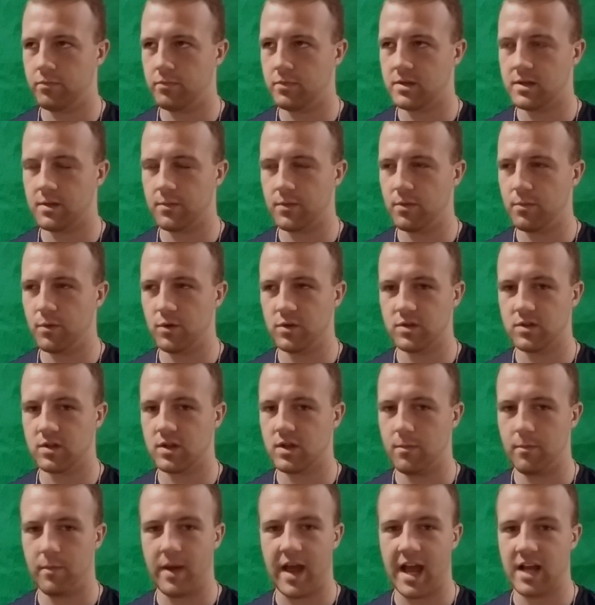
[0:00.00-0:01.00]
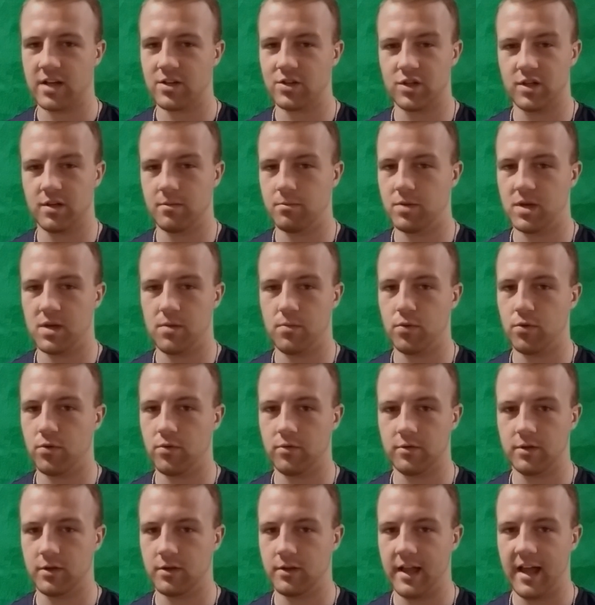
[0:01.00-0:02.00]
some of the most compassionate
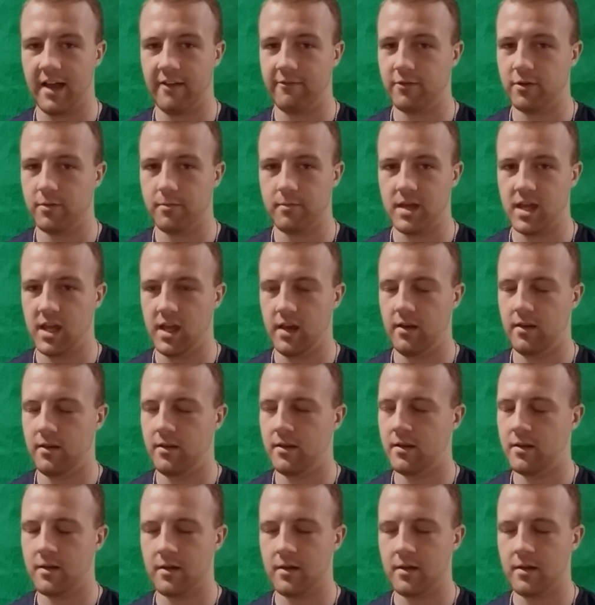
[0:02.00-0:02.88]
people you'll ever meet.